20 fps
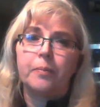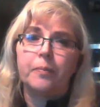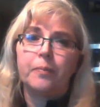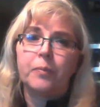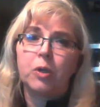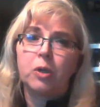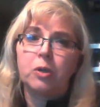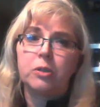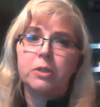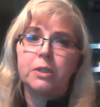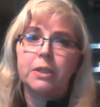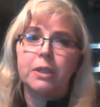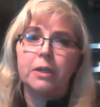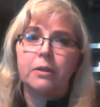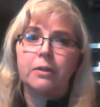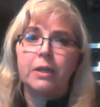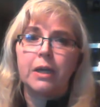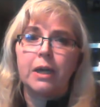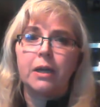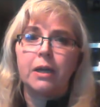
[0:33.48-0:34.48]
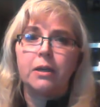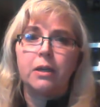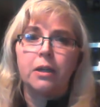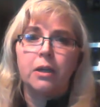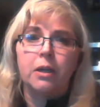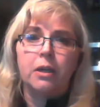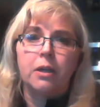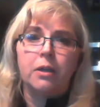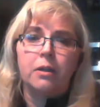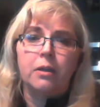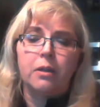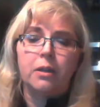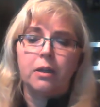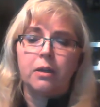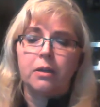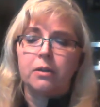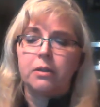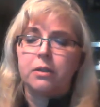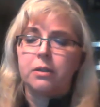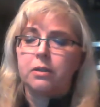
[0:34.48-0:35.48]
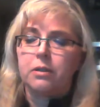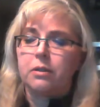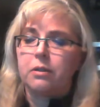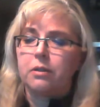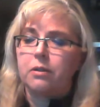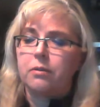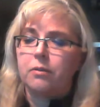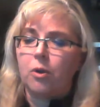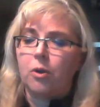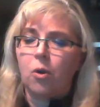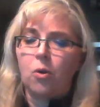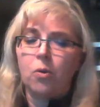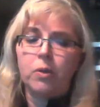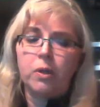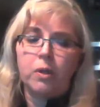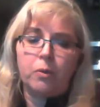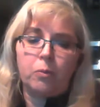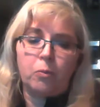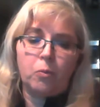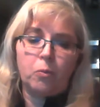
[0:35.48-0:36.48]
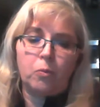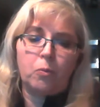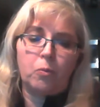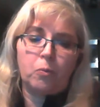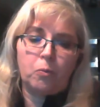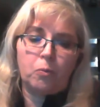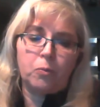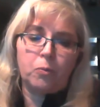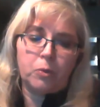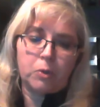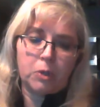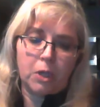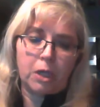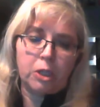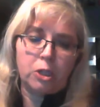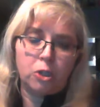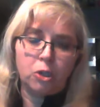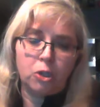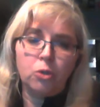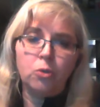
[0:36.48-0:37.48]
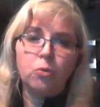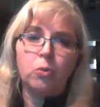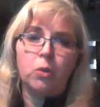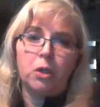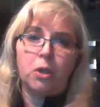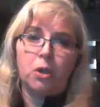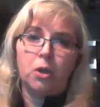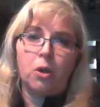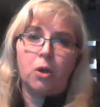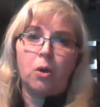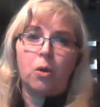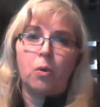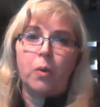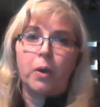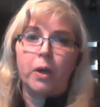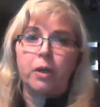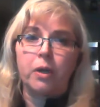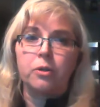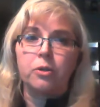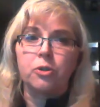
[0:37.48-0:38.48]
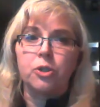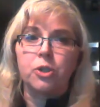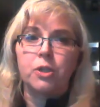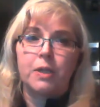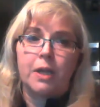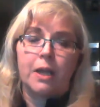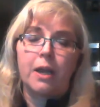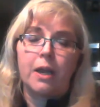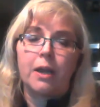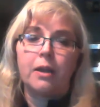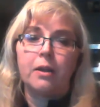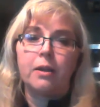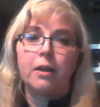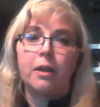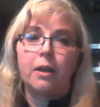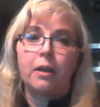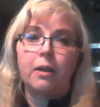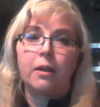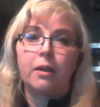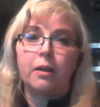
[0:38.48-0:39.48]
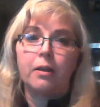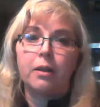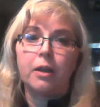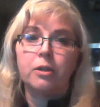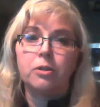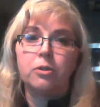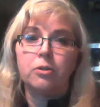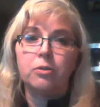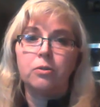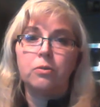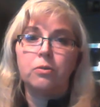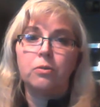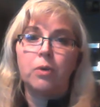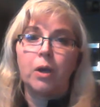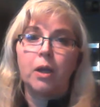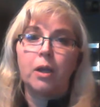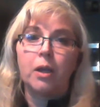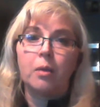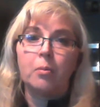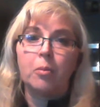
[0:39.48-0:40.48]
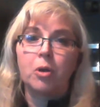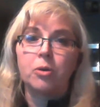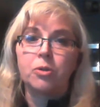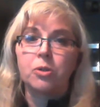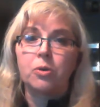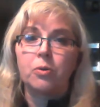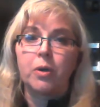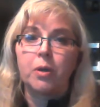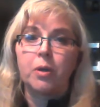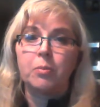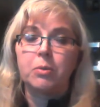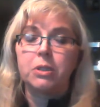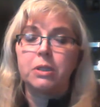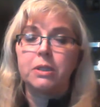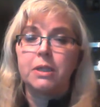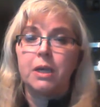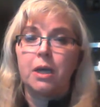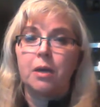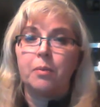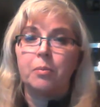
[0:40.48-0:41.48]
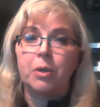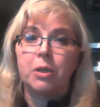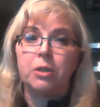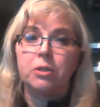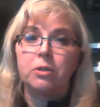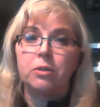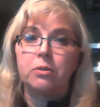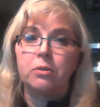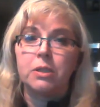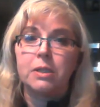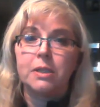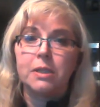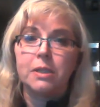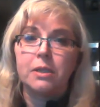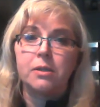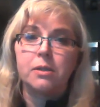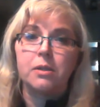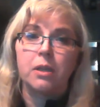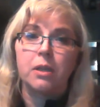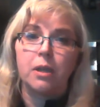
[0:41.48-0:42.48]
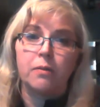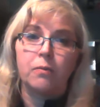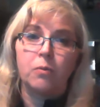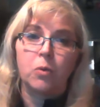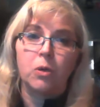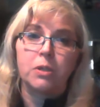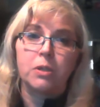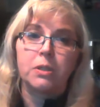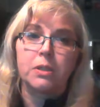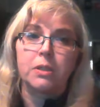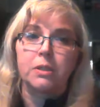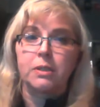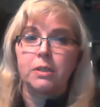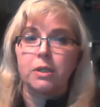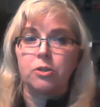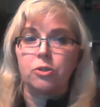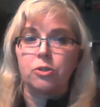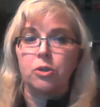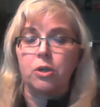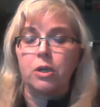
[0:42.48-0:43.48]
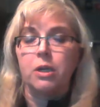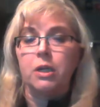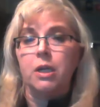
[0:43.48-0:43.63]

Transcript: curtail that only that you would know and understand. And I am also able to tap into deceased loved ones, etc.